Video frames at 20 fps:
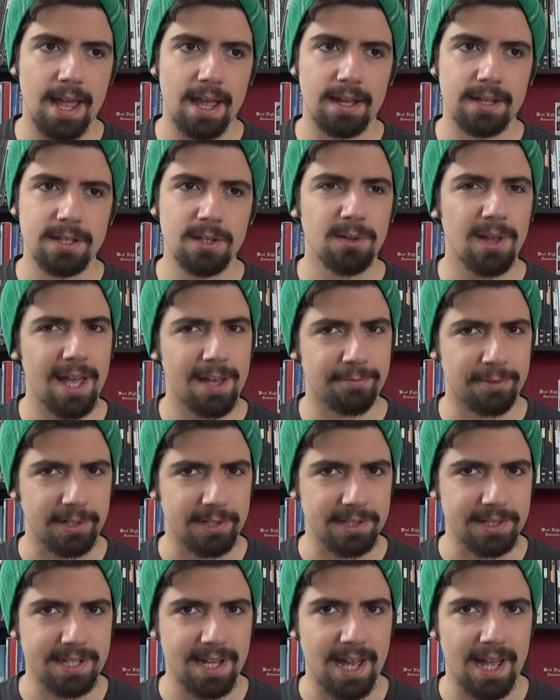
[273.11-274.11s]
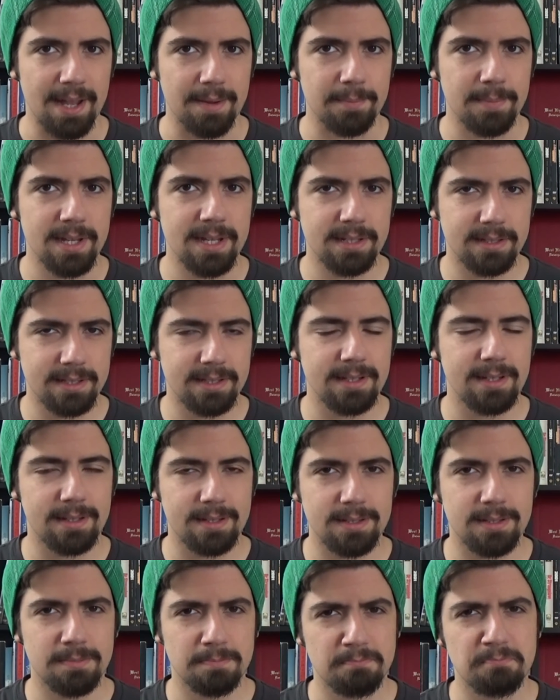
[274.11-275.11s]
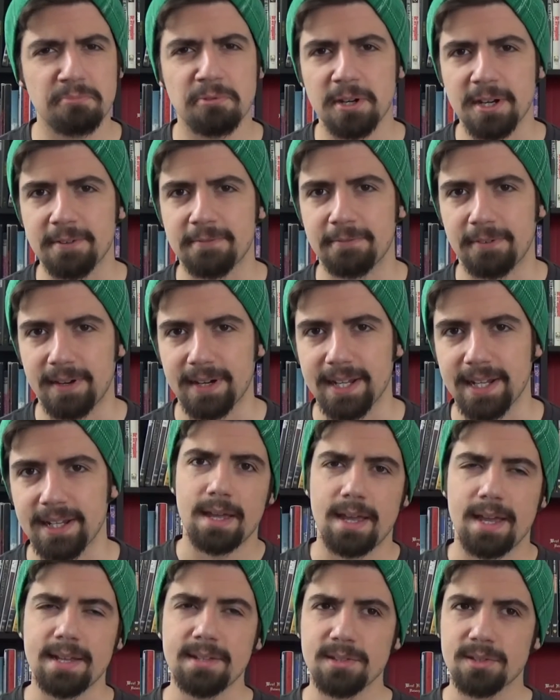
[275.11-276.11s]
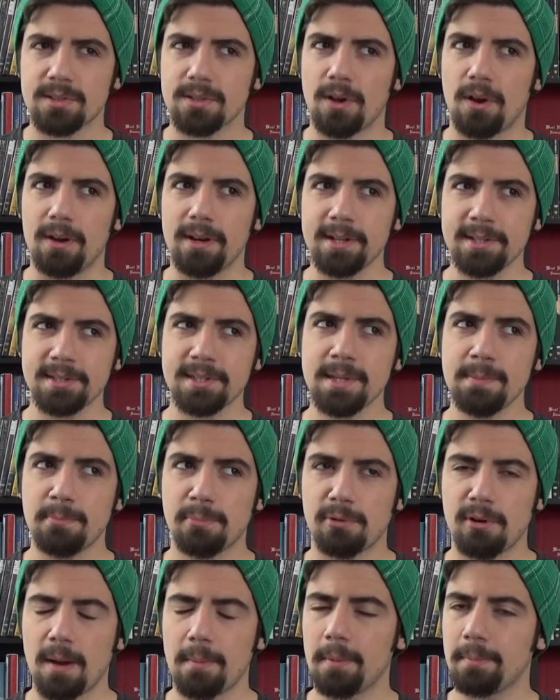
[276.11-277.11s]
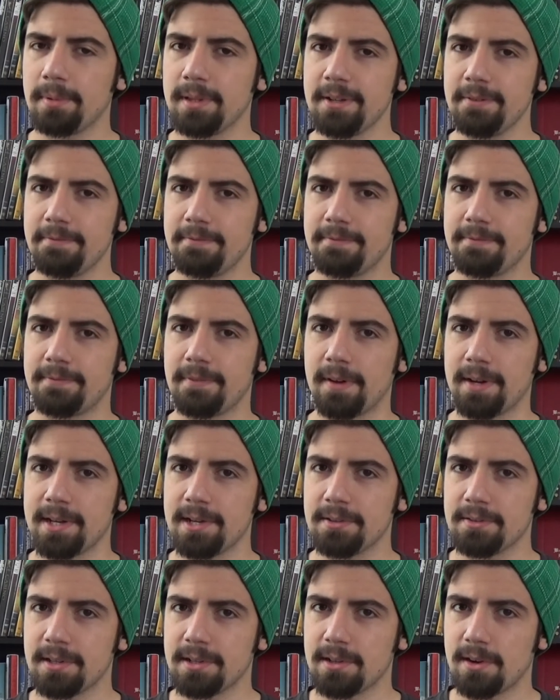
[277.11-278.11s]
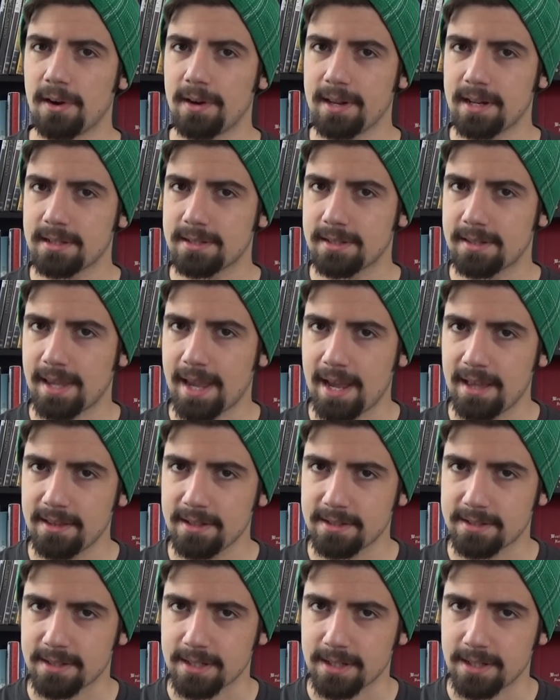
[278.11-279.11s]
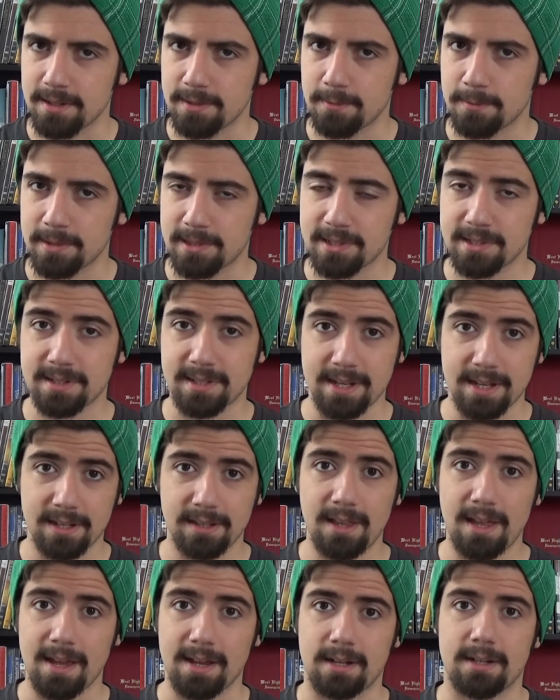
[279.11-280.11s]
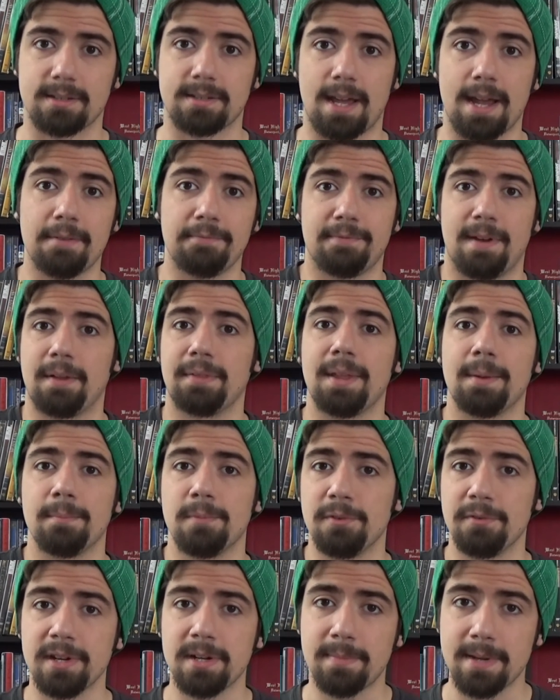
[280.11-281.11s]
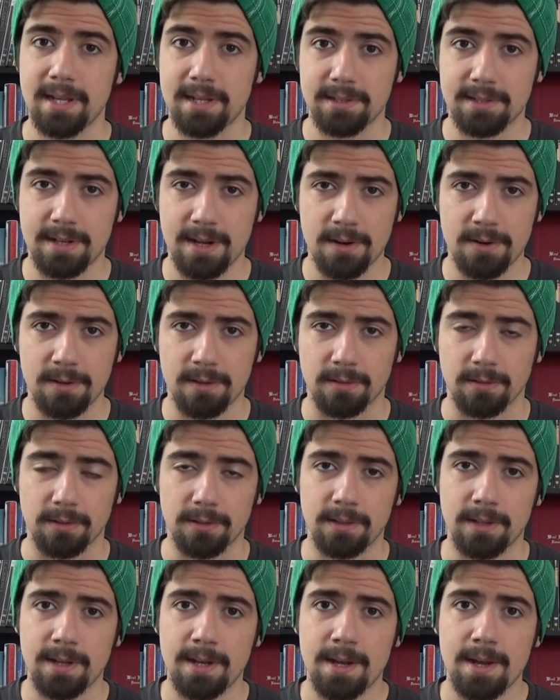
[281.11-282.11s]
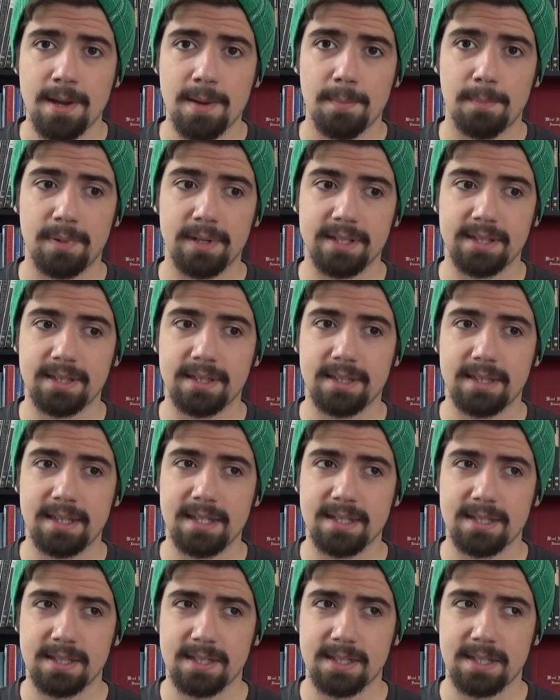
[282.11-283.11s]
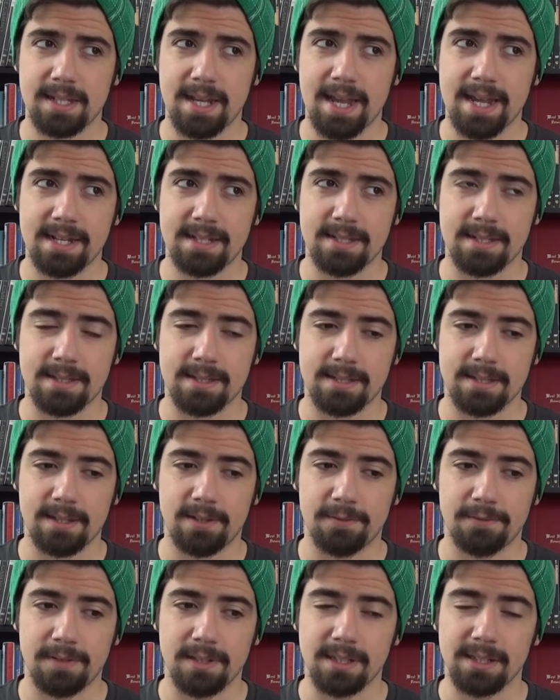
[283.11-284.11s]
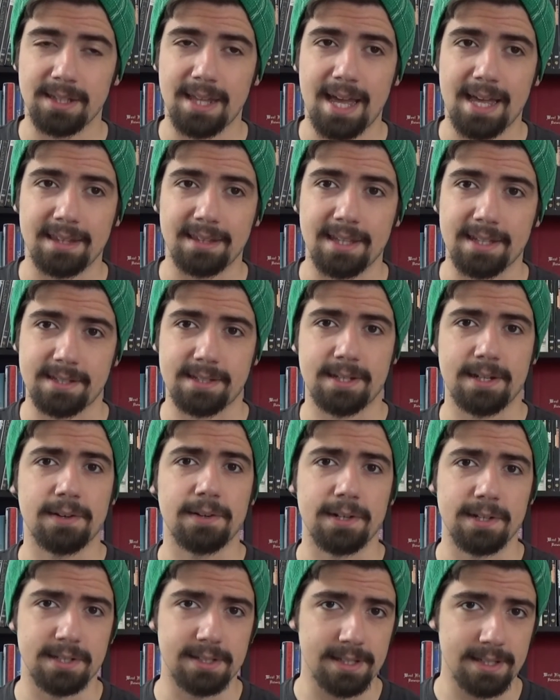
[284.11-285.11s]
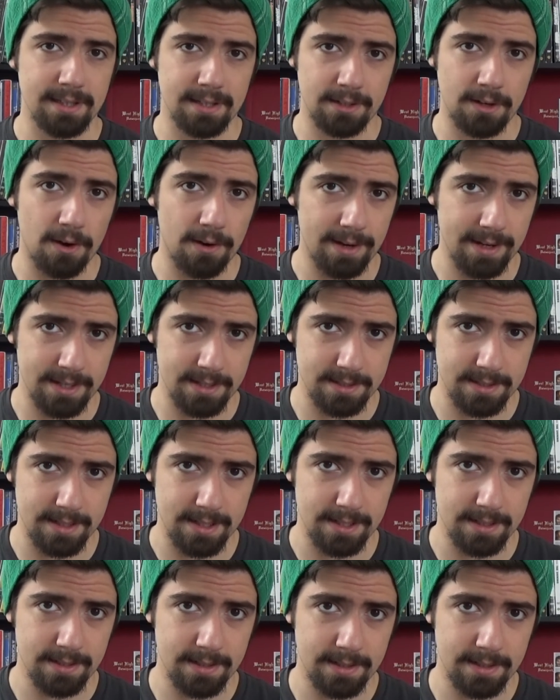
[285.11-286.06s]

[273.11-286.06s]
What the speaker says: You'll have a good time. It's pretty funny. It's honestly probably funnier than Guardians of the Galaxy, which is saying a lot, because I found that movie to be hysterical. But this takes itself a lot less seriously than Guardians did.